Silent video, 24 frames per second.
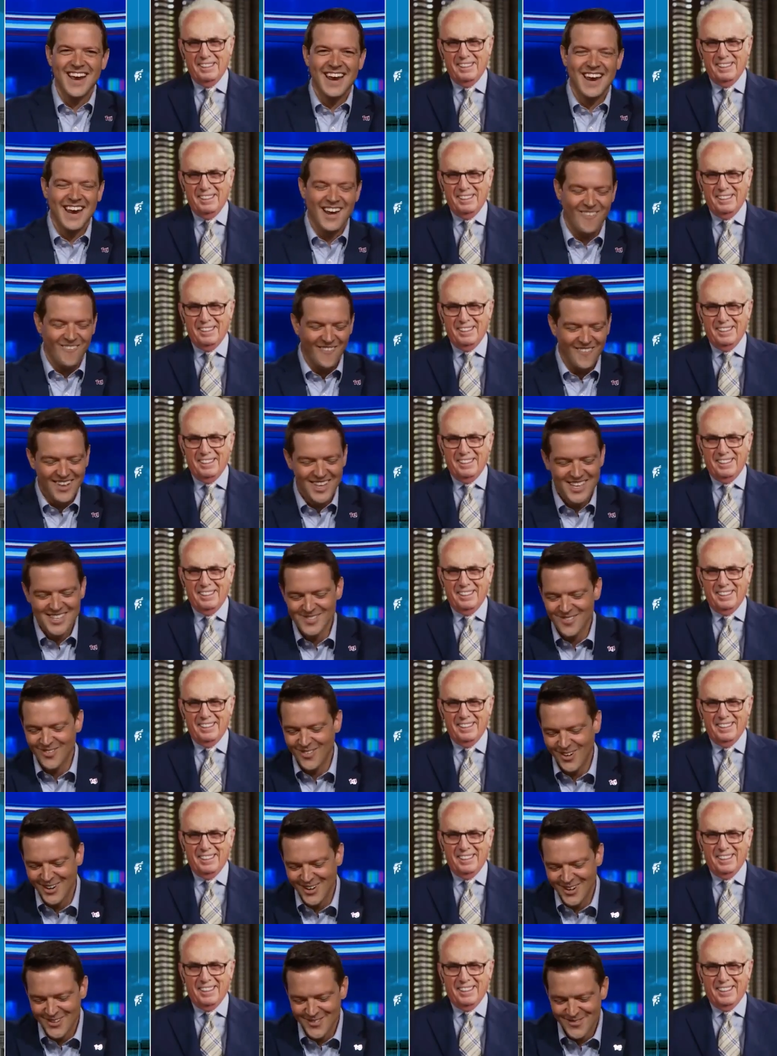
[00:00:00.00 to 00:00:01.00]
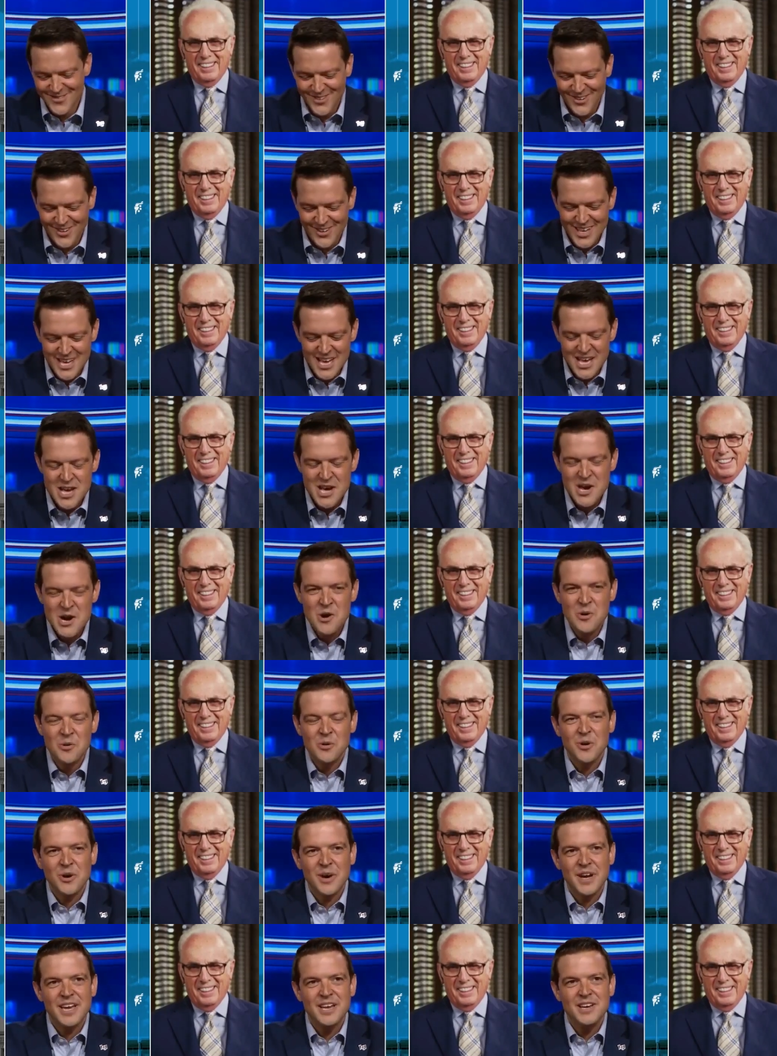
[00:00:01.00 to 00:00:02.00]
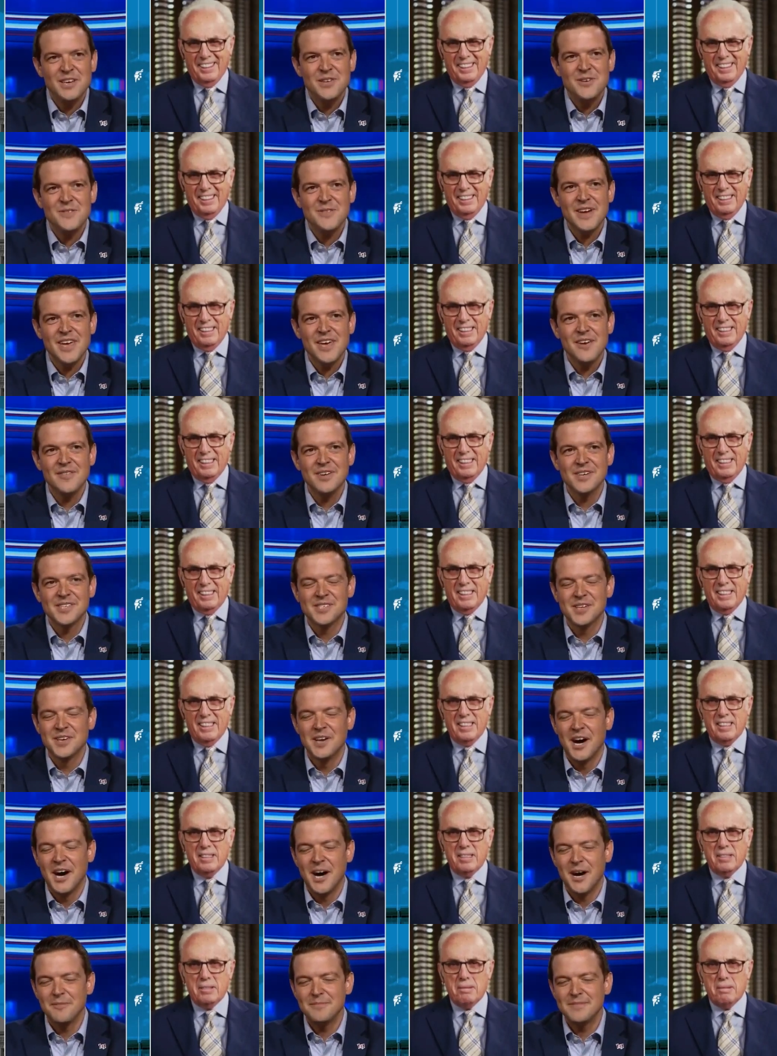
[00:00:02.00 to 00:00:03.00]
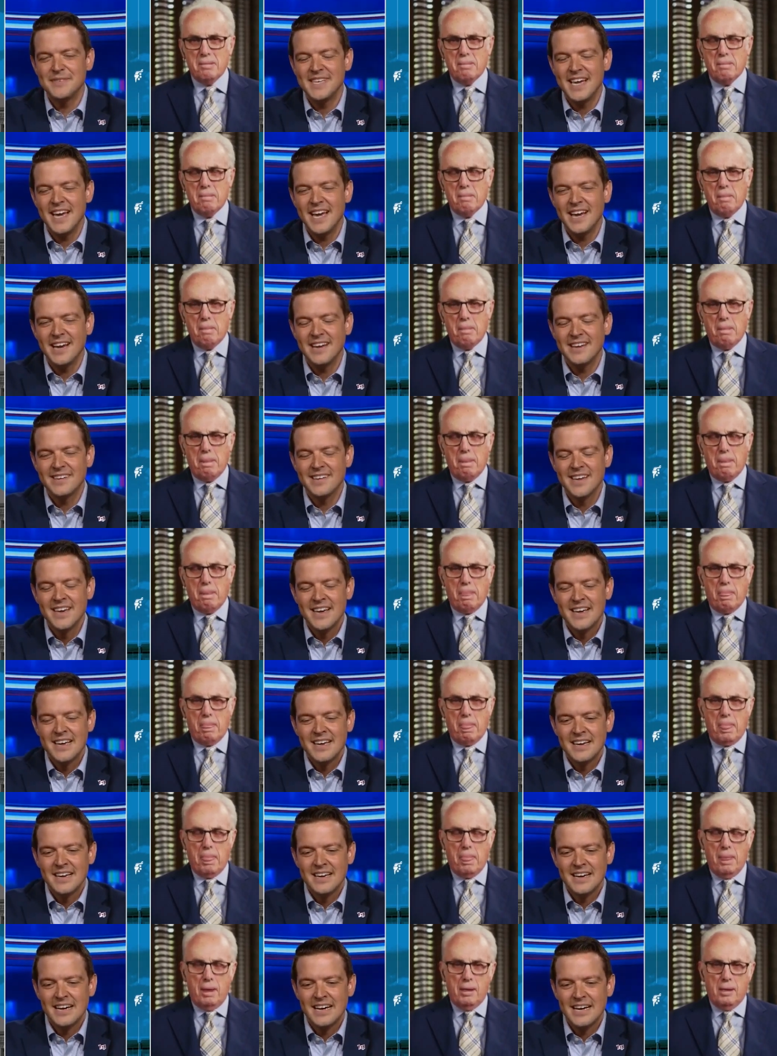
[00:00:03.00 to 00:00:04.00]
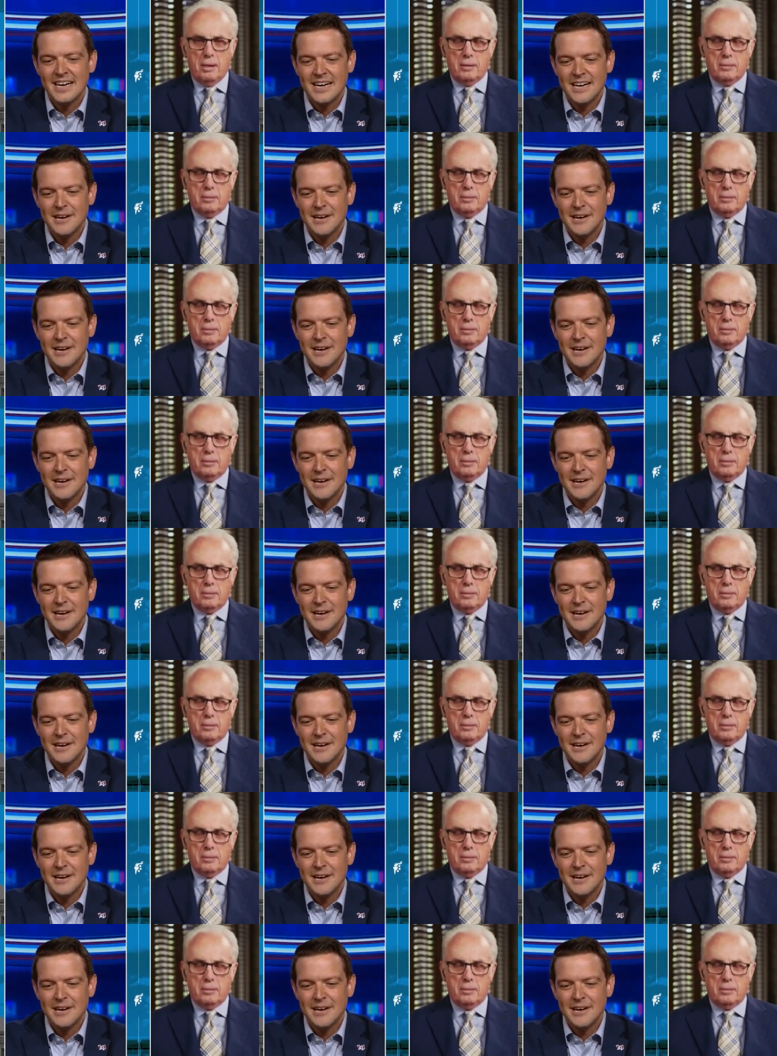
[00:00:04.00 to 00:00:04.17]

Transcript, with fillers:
Speaker 1: Oh, that's wonderful. Well, can you give us an update, uh,